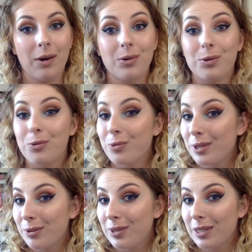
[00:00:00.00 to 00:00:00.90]
I would
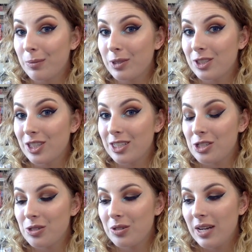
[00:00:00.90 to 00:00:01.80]
really, really appreciate
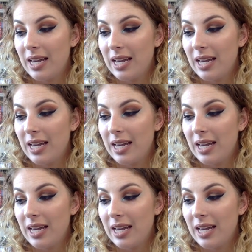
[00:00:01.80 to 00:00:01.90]
you.